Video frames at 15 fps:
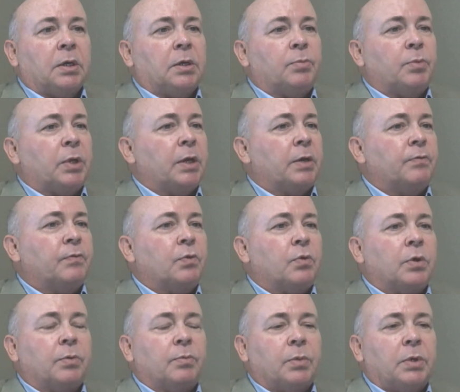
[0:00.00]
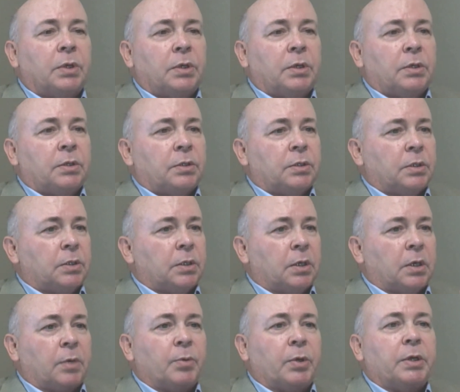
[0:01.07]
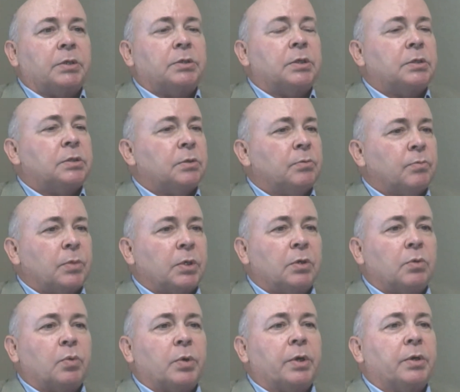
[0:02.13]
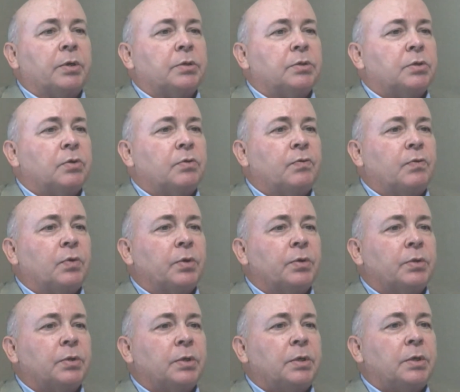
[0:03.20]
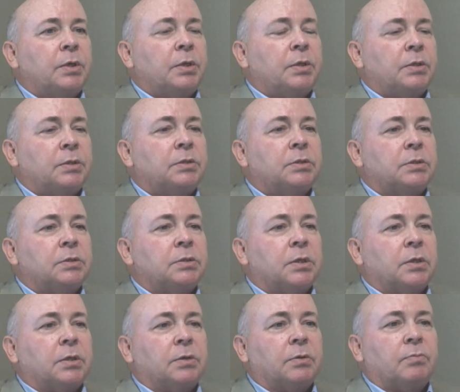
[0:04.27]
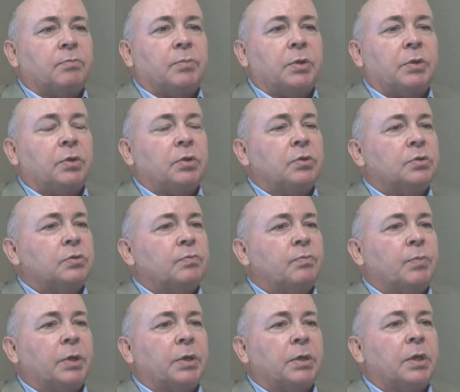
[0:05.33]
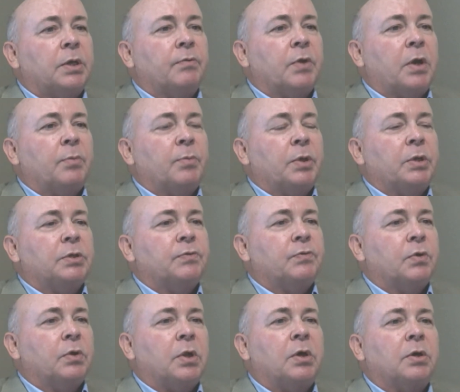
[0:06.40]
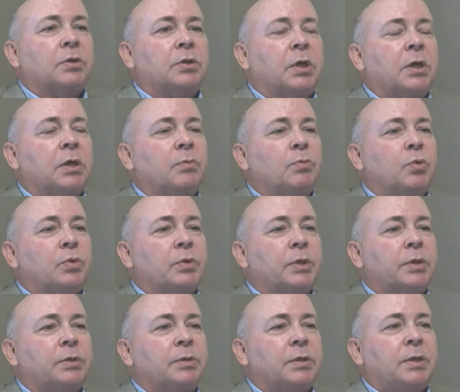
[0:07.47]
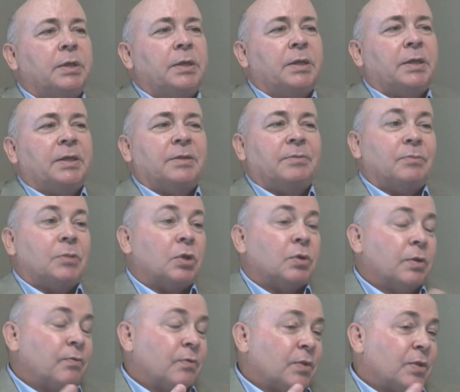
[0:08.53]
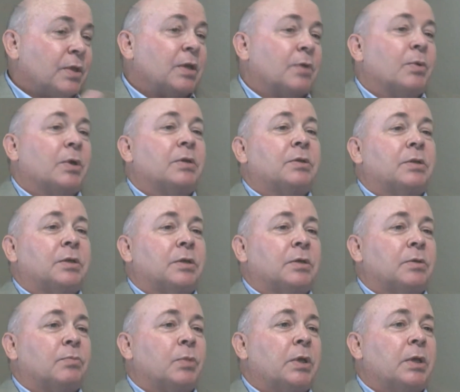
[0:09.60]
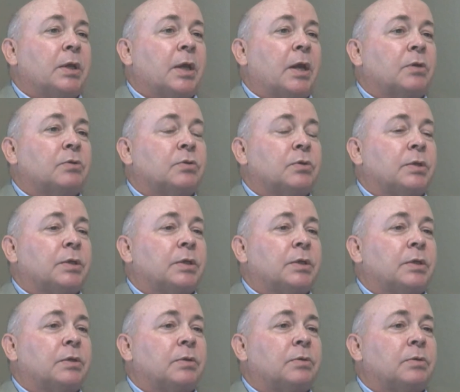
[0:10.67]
platform, the operating system, middleware, and so forth. This has been used by a lot of companies for a long time when they don't even think about being actually